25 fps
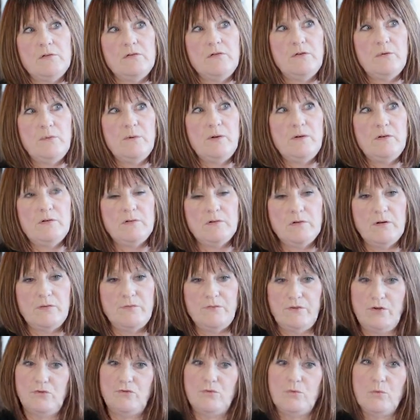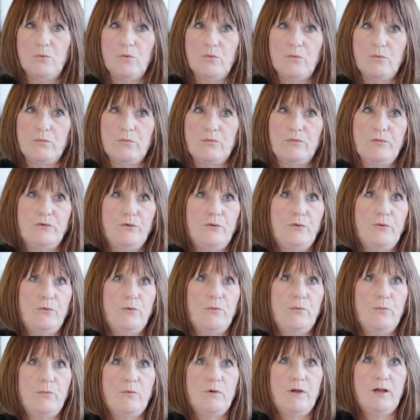doing a visual
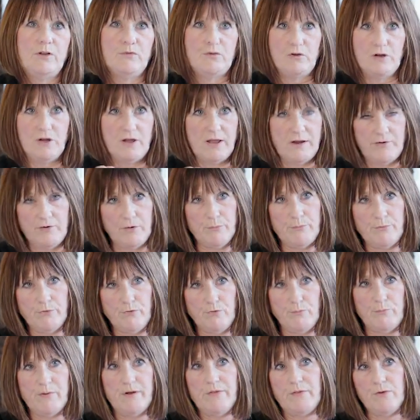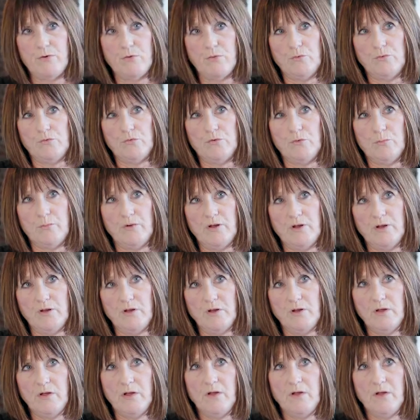to actually getting it approved by the customer,